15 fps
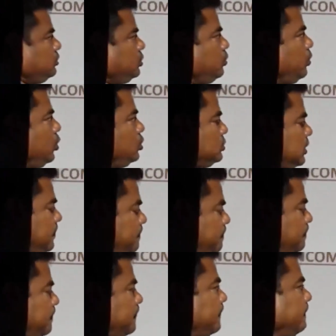tuberosum,
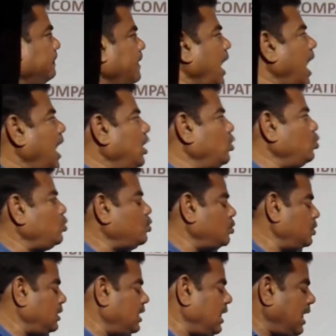alu,
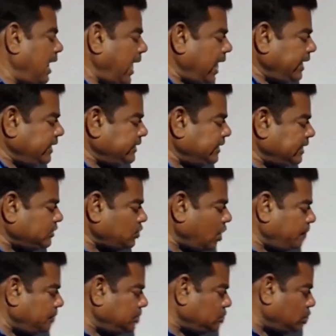and in case
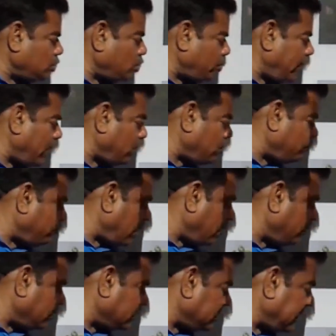of this tobacco
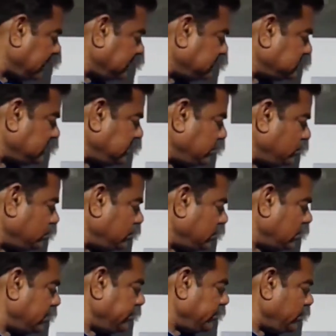flower, that is a
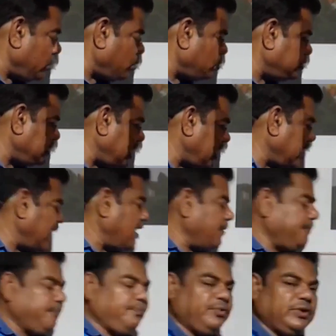Nicotiana.
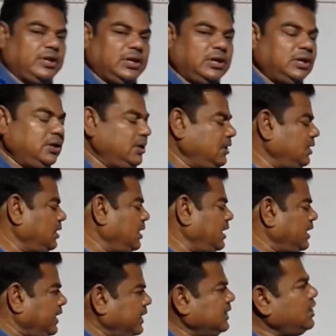
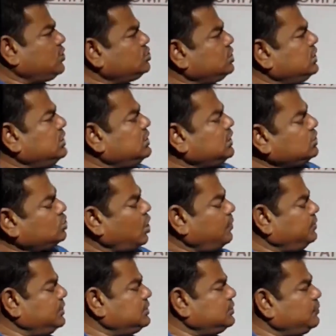In case
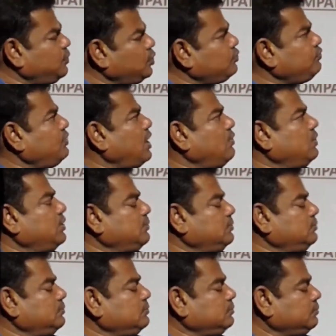of these both flower,
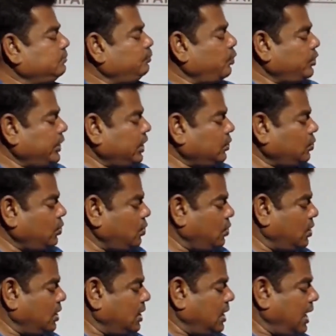potato
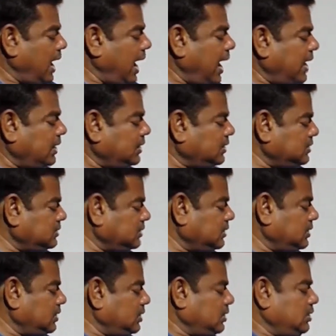and these
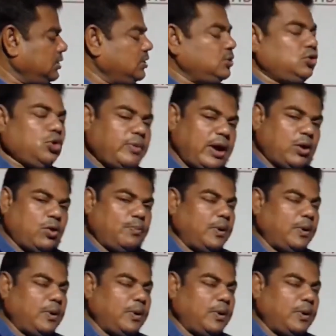tobacco